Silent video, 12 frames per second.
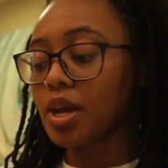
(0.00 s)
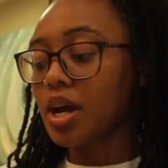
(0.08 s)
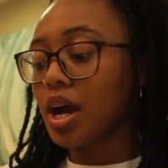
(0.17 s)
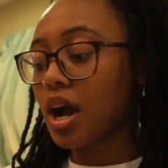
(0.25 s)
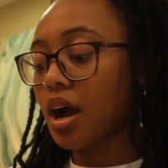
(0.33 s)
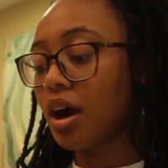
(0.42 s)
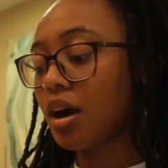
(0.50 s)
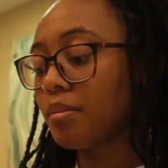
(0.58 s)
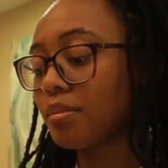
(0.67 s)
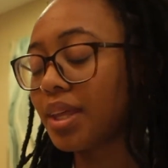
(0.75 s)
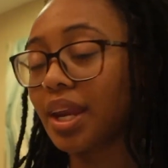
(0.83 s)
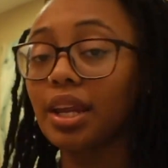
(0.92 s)

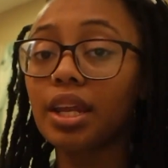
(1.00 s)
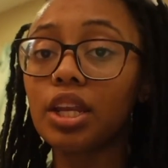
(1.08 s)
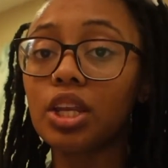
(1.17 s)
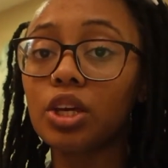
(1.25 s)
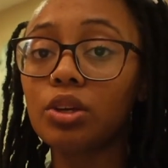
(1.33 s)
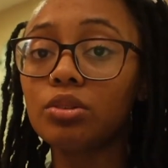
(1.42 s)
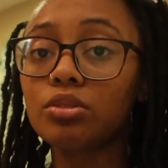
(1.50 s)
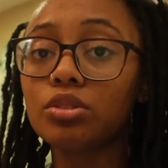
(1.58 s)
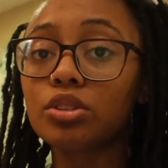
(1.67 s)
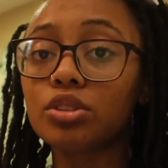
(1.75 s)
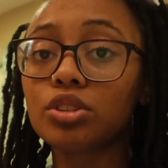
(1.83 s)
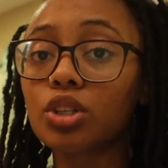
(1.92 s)
that I didn't use.
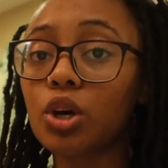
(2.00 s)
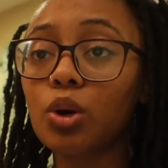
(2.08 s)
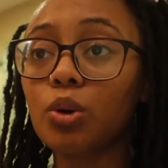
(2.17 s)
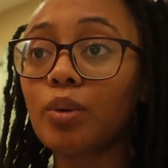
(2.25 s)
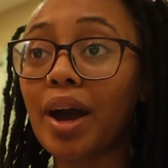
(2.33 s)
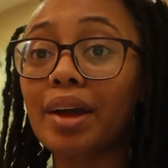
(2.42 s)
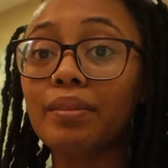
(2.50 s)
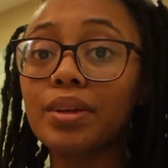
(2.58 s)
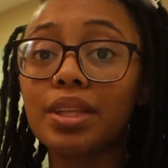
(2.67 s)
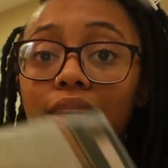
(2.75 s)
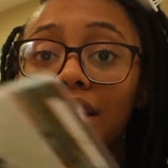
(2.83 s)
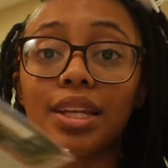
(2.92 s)
So I
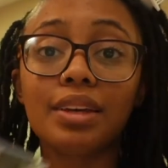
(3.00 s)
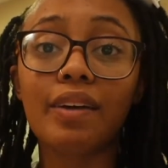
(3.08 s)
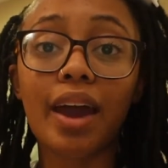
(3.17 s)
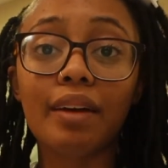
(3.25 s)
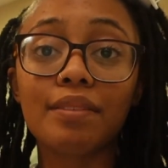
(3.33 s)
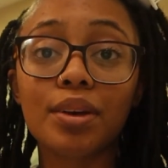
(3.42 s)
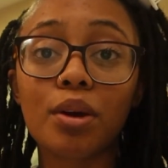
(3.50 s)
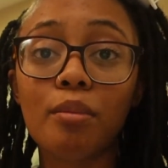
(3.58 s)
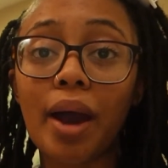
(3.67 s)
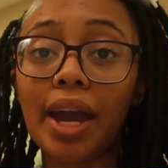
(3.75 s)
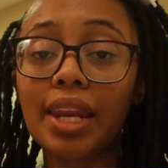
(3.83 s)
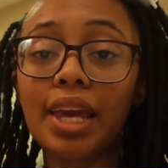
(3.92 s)
really didn't even have to go
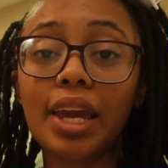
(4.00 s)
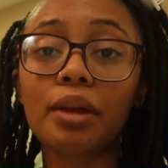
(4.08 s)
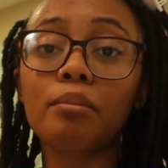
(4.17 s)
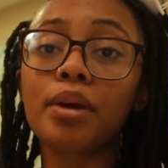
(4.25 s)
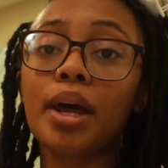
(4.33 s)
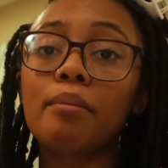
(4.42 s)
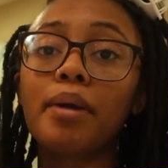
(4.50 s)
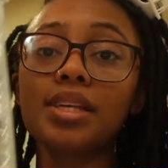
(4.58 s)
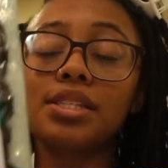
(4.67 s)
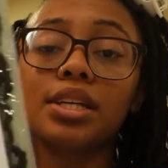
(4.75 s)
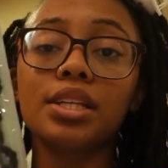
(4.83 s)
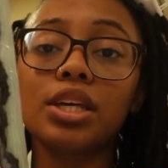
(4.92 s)
buy any hair, but I
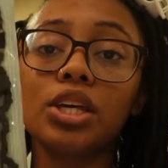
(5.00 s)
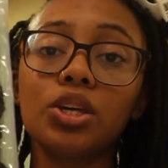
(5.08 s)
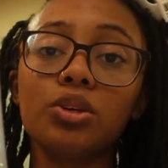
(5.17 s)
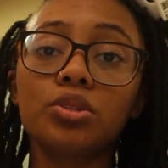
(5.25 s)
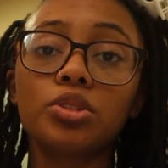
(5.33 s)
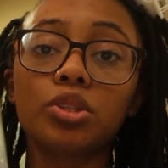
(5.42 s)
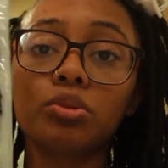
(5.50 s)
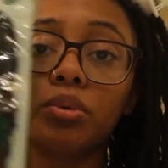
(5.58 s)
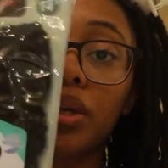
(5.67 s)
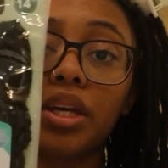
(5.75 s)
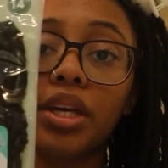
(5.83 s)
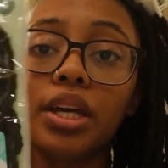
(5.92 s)
basically used
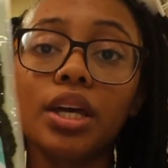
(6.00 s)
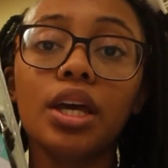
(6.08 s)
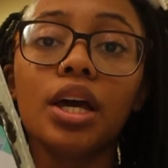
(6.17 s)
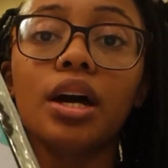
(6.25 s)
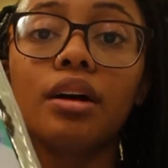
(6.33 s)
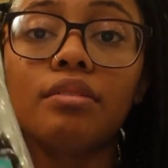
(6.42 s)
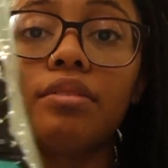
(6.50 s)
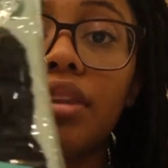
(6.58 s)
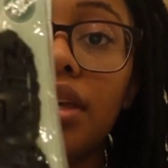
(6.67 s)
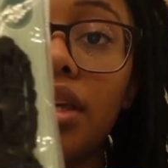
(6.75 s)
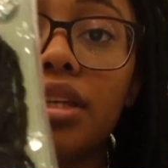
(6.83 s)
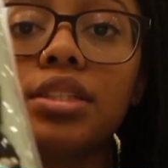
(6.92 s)
3 of
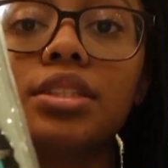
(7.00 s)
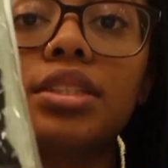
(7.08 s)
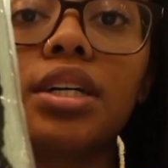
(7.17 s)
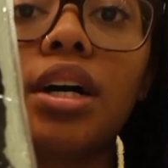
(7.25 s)
these